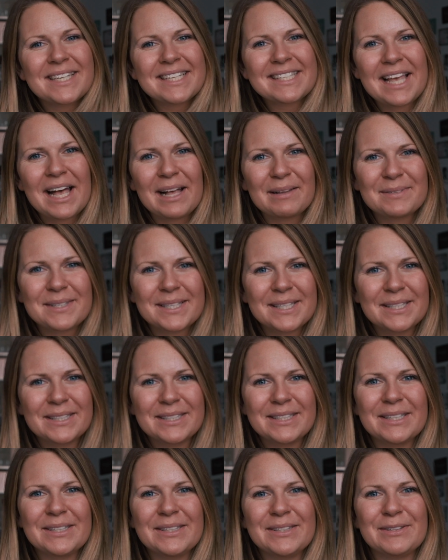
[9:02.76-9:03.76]
this helps you
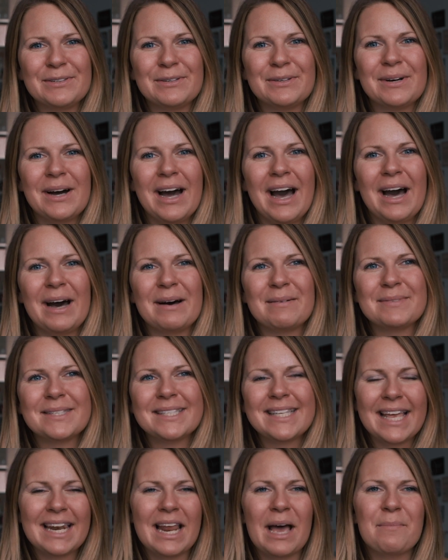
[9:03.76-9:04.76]
to
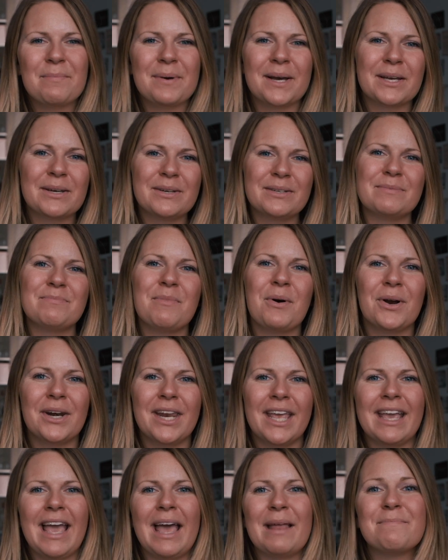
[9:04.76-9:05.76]
set up a good
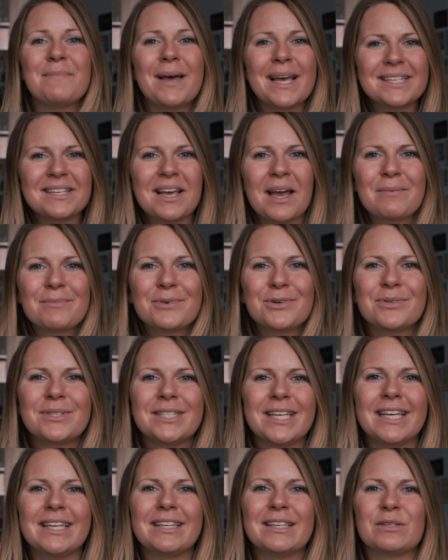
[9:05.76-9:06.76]
morning and bedtime
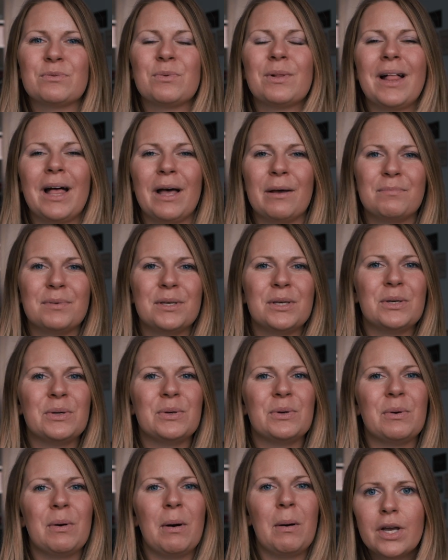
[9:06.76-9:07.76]
routine. This will help
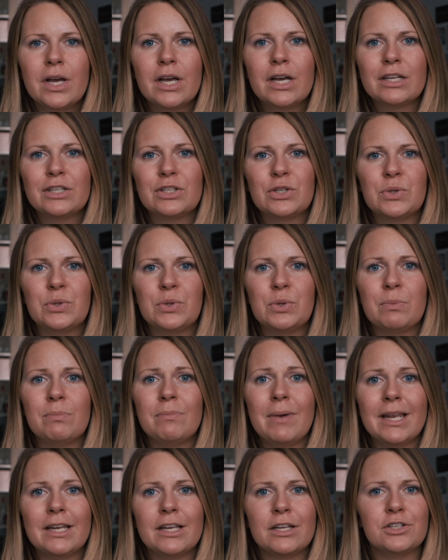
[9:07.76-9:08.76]
you to
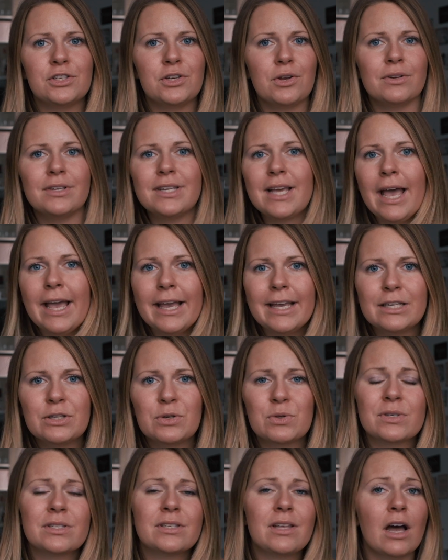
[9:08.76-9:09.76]
manage your day,
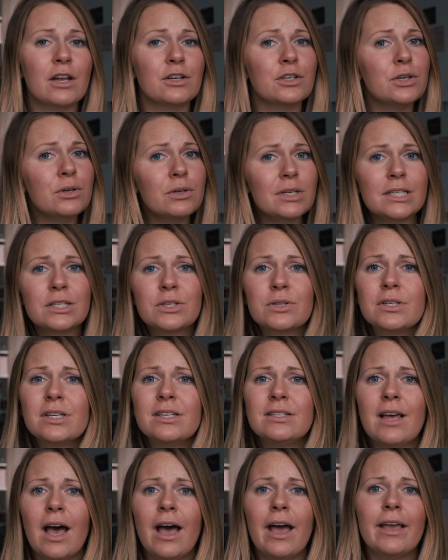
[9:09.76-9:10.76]
to start good into the
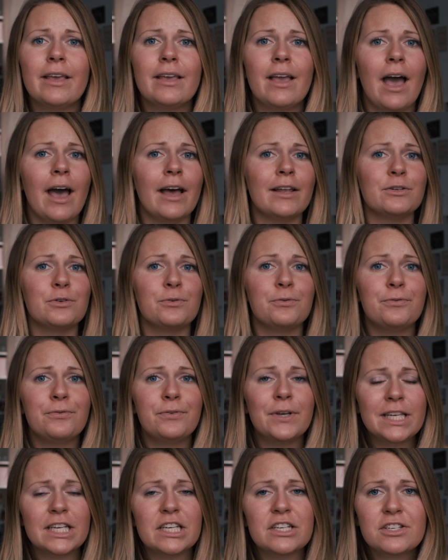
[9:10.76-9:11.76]
day and to
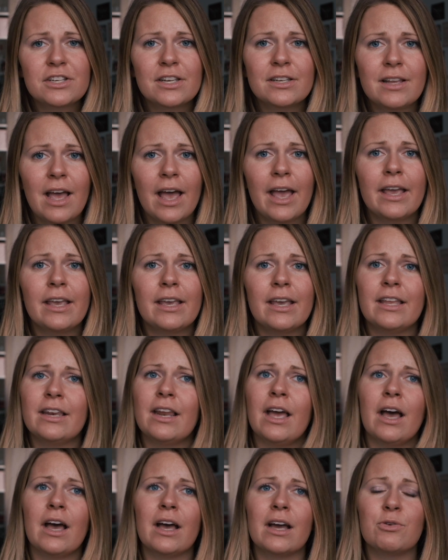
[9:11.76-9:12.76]
finish the day in
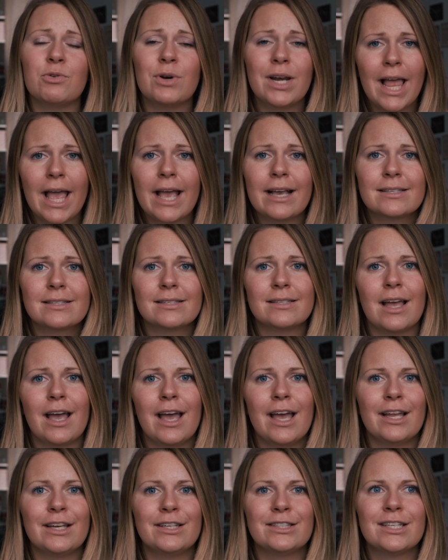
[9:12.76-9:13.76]
a relaxed
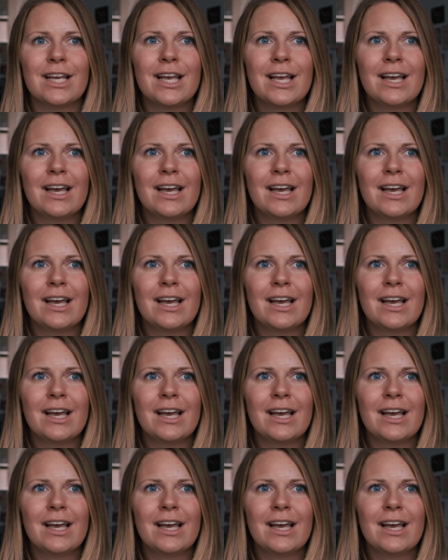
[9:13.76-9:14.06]
and